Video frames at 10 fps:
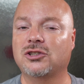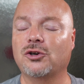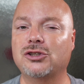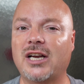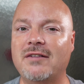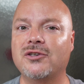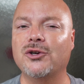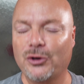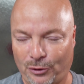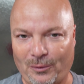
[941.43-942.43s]
sure shave,
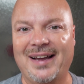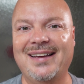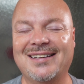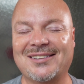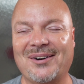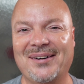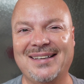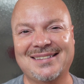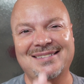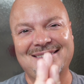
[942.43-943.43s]
do it your way, and as
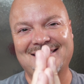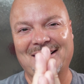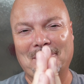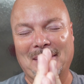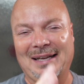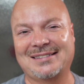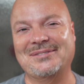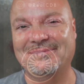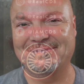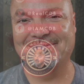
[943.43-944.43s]
always, God bless.